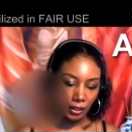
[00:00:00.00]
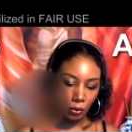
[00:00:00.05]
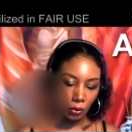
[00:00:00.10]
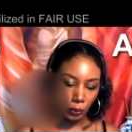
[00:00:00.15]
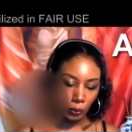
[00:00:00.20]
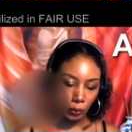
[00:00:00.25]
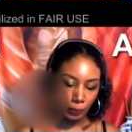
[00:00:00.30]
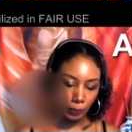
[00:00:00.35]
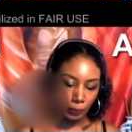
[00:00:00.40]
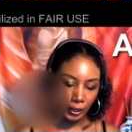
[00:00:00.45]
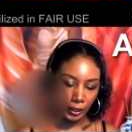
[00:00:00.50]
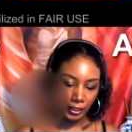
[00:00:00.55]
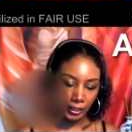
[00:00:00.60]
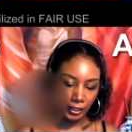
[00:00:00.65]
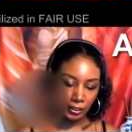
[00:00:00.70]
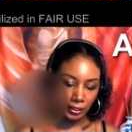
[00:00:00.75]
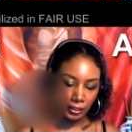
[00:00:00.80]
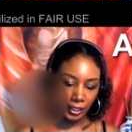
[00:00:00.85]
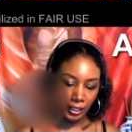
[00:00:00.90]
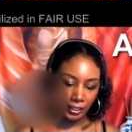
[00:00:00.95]
where
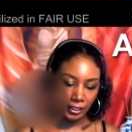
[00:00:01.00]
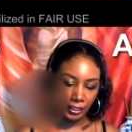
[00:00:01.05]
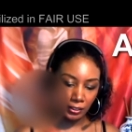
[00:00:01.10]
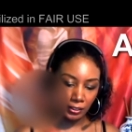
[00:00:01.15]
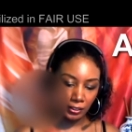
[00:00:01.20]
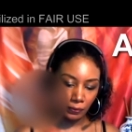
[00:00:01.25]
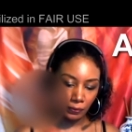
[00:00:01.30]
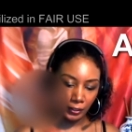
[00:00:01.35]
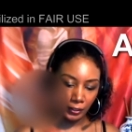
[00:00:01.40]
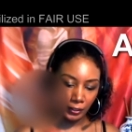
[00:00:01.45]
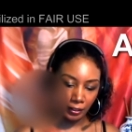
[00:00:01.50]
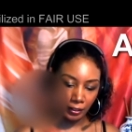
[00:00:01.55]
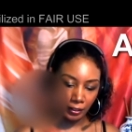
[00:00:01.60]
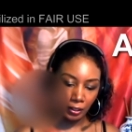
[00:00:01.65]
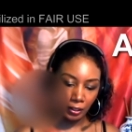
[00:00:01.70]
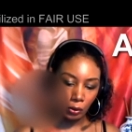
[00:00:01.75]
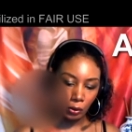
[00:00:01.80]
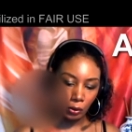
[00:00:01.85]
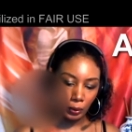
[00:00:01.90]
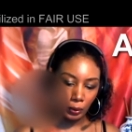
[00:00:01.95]
pansy Antifa
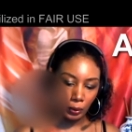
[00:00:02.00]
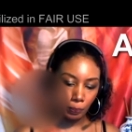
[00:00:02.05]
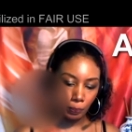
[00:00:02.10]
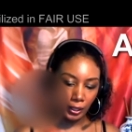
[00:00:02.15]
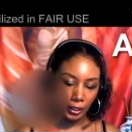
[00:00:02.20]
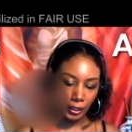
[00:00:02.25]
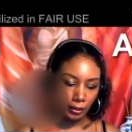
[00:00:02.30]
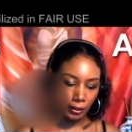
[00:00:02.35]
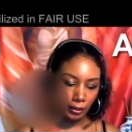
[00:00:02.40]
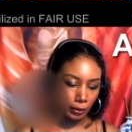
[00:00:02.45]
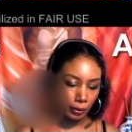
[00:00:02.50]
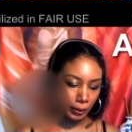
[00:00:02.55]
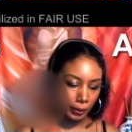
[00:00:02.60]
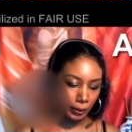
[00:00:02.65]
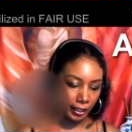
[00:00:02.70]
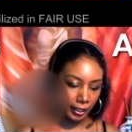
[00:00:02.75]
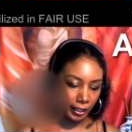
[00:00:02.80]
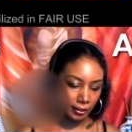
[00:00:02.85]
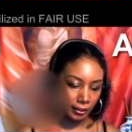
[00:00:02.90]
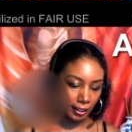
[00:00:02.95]
would pee their
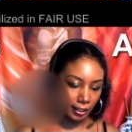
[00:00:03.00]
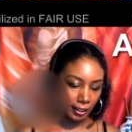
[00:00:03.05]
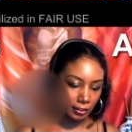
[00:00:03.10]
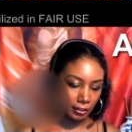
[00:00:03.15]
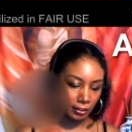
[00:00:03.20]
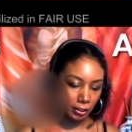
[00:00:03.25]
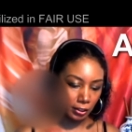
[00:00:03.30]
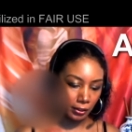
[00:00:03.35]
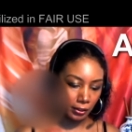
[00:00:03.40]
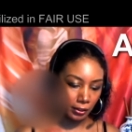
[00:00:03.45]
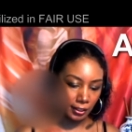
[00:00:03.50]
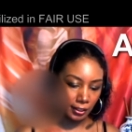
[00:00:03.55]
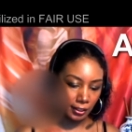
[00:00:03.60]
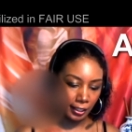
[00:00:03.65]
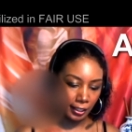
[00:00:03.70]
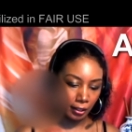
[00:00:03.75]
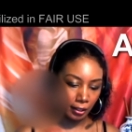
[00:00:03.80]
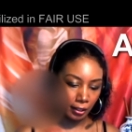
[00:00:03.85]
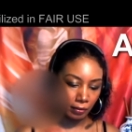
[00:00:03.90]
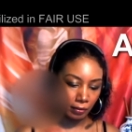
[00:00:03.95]
pants as soon as
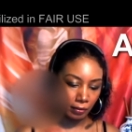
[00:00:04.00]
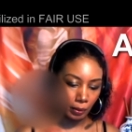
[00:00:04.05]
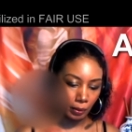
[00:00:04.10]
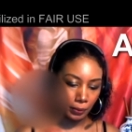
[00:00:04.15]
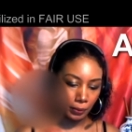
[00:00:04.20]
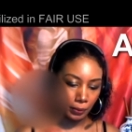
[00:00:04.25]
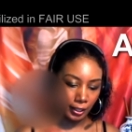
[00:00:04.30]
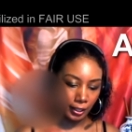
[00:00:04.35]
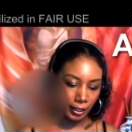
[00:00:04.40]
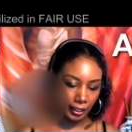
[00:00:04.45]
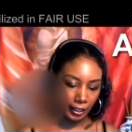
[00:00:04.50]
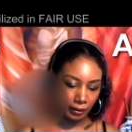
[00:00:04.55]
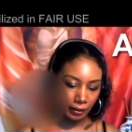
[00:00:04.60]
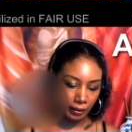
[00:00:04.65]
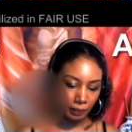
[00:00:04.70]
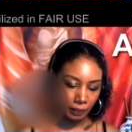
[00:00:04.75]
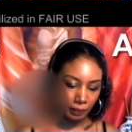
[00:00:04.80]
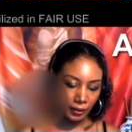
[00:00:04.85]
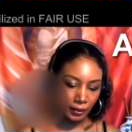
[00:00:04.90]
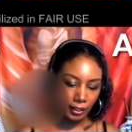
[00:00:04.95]
they got off the plane
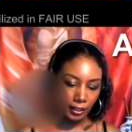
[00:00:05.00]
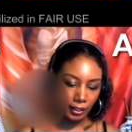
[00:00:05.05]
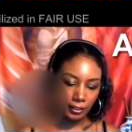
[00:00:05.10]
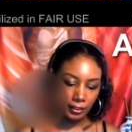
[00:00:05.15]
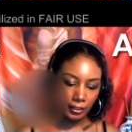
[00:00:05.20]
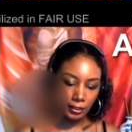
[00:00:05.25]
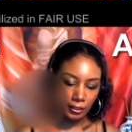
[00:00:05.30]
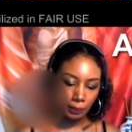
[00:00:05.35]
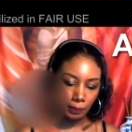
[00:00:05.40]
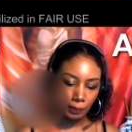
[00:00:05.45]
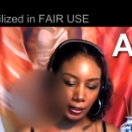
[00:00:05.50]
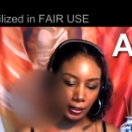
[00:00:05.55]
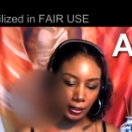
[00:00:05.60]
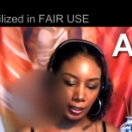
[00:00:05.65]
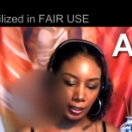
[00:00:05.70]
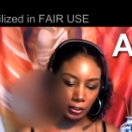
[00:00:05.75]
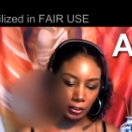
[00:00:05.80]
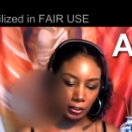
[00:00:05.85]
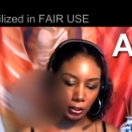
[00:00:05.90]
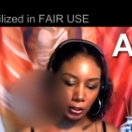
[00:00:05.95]
is something
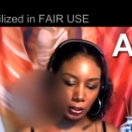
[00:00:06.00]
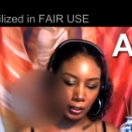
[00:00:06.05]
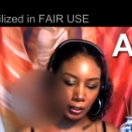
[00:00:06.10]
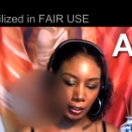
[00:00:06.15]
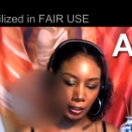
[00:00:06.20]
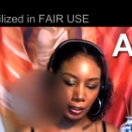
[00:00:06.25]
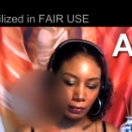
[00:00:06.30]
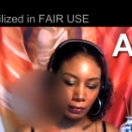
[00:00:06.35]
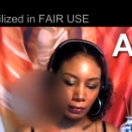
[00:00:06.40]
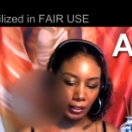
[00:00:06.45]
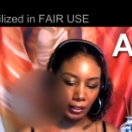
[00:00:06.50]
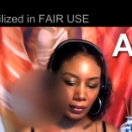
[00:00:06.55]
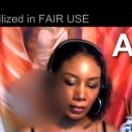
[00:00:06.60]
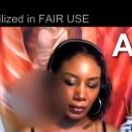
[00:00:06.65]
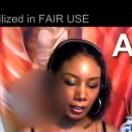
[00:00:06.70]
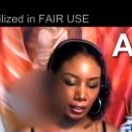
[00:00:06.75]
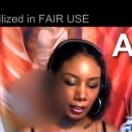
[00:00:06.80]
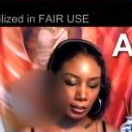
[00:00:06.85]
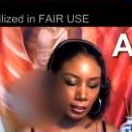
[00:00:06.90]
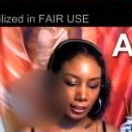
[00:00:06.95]
that should give
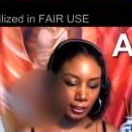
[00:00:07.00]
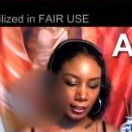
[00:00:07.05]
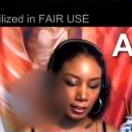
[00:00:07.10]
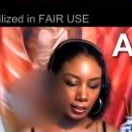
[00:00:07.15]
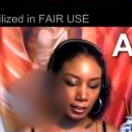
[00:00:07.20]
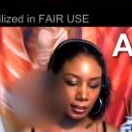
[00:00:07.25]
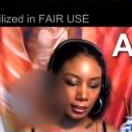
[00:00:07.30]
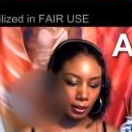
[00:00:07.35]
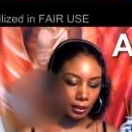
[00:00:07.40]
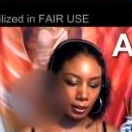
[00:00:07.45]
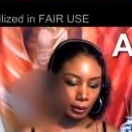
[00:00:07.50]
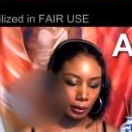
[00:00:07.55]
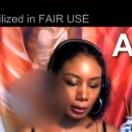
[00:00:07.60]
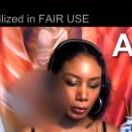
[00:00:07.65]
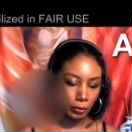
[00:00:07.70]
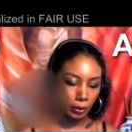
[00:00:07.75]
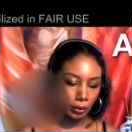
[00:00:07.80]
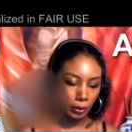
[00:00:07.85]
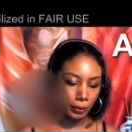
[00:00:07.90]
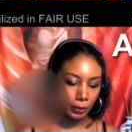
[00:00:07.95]
even the densest
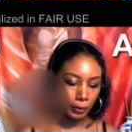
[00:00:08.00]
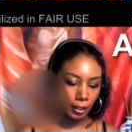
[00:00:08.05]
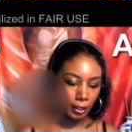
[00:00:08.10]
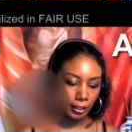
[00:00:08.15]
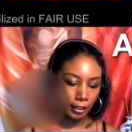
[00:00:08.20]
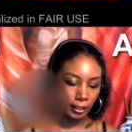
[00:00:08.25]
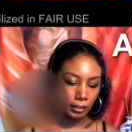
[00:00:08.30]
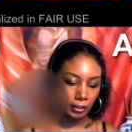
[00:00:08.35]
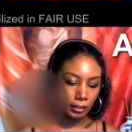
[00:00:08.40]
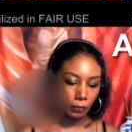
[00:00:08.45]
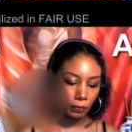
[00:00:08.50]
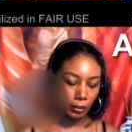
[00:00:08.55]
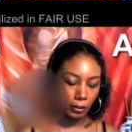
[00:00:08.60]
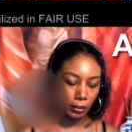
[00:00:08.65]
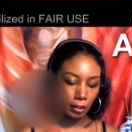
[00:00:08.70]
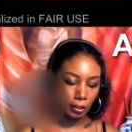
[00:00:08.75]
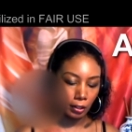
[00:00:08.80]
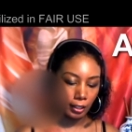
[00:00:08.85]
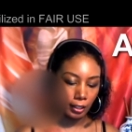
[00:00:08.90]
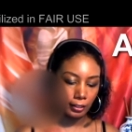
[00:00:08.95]
liberal pause for
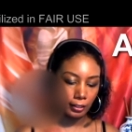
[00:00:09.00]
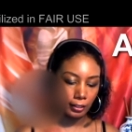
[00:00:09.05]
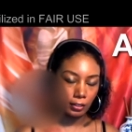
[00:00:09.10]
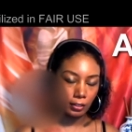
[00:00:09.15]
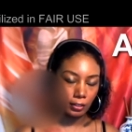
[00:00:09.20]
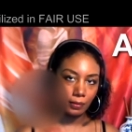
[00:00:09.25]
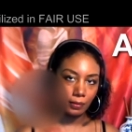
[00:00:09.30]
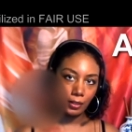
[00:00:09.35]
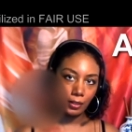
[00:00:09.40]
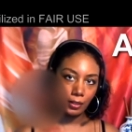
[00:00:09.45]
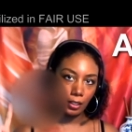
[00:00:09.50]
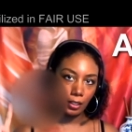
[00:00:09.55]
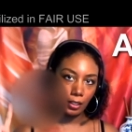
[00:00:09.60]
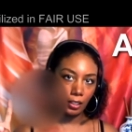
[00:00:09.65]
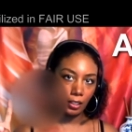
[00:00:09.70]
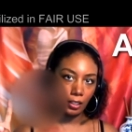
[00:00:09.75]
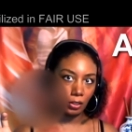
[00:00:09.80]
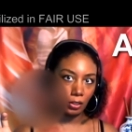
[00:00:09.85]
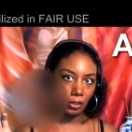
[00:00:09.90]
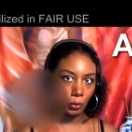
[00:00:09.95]
thought."
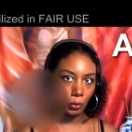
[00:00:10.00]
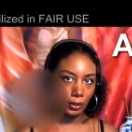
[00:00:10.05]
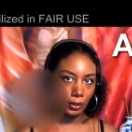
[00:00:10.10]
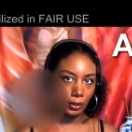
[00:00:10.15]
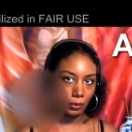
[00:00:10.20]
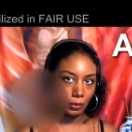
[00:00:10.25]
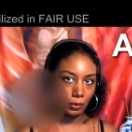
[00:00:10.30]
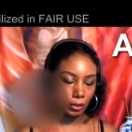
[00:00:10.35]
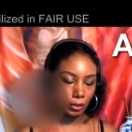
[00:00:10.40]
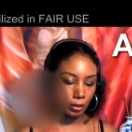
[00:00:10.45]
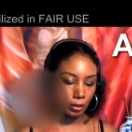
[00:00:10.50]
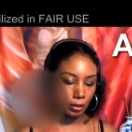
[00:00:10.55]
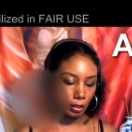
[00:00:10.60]
End quote.